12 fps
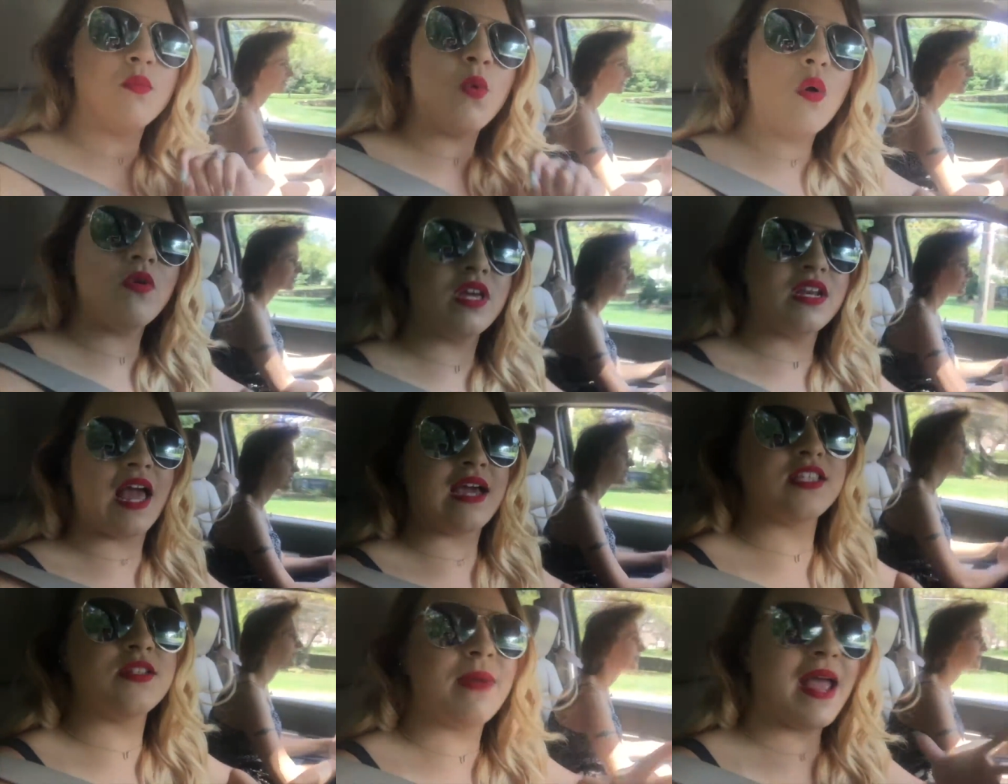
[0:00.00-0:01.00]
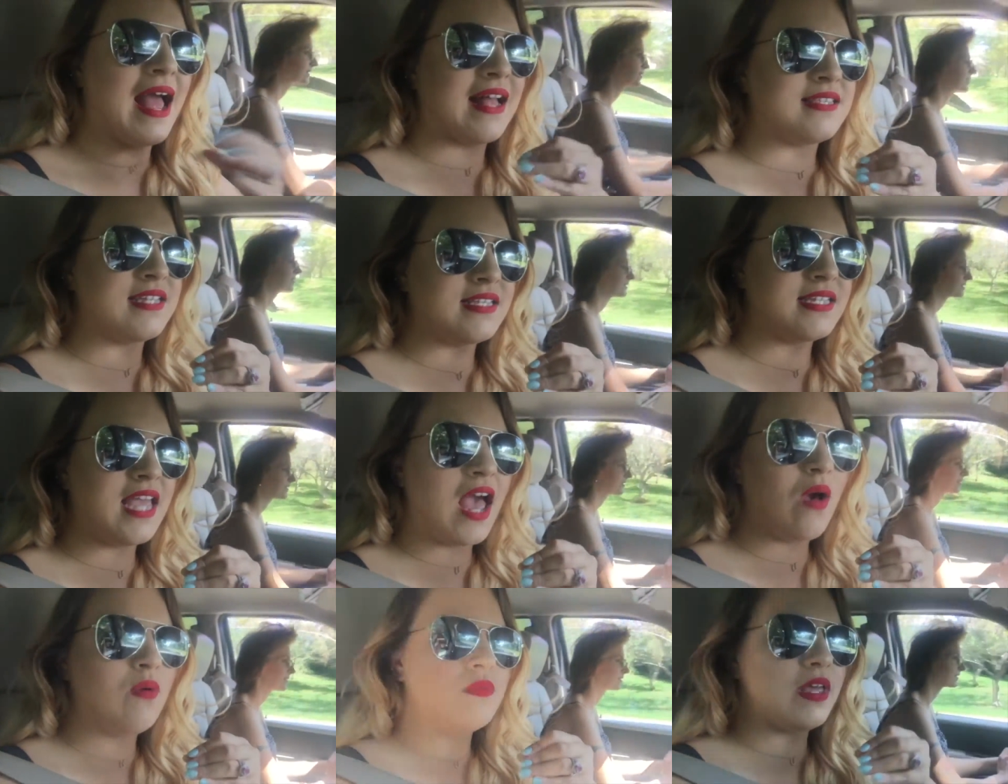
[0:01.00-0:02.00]
it won't connect to my AdSense
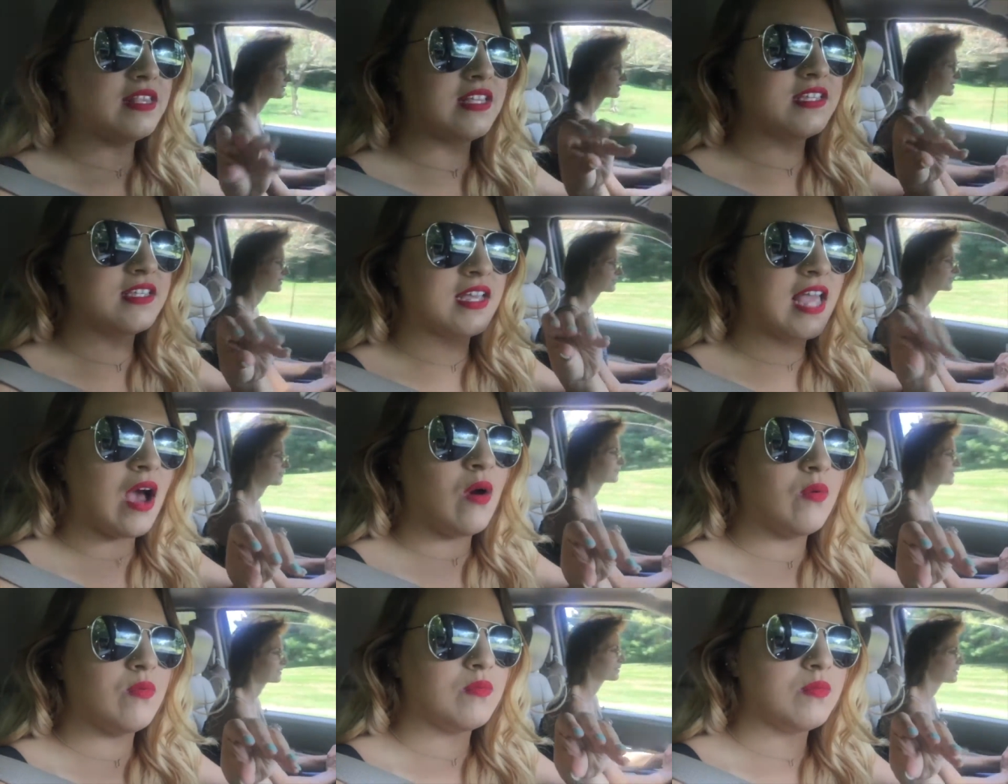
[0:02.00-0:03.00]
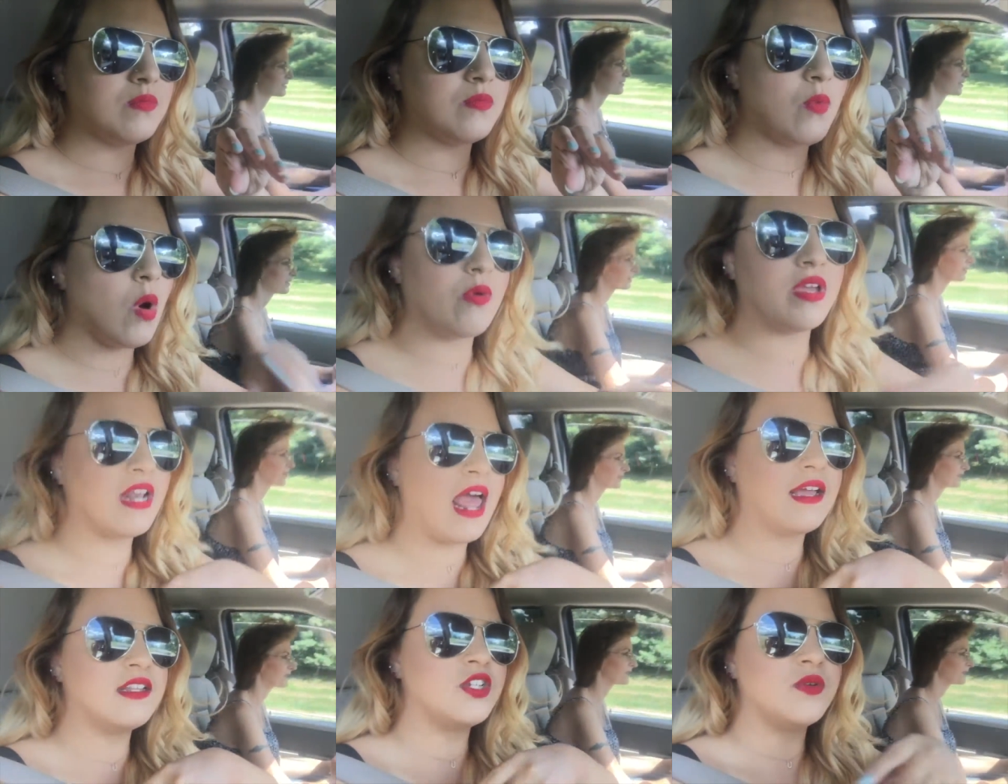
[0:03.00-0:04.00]
account. Like this account won't
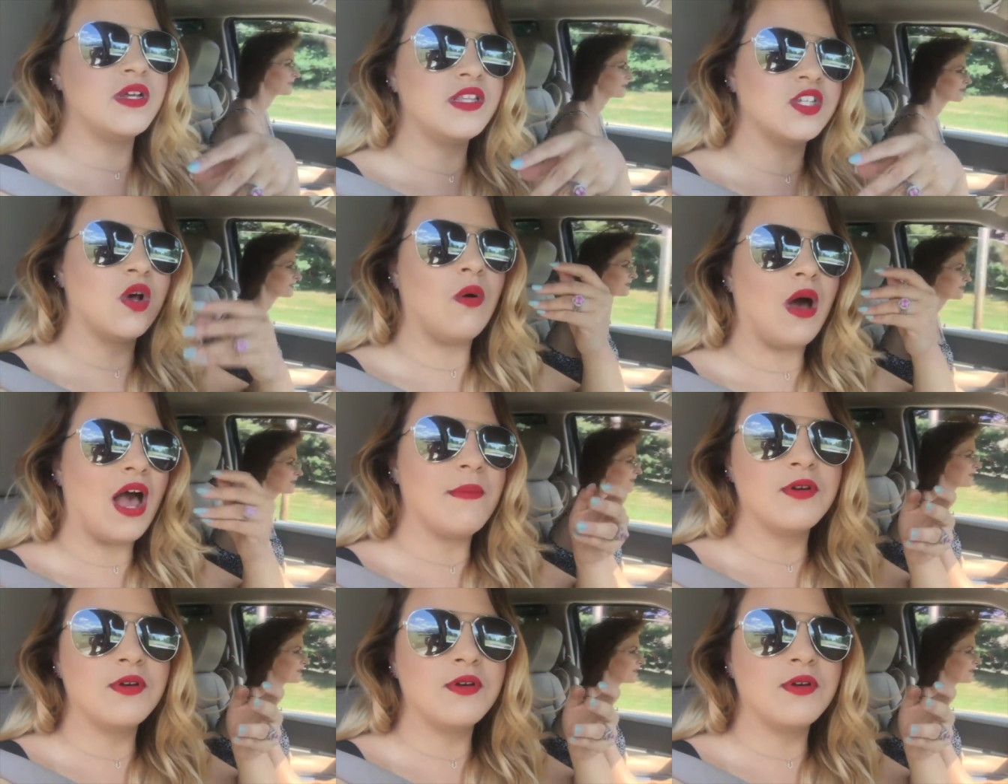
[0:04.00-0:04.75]
connect to it. So I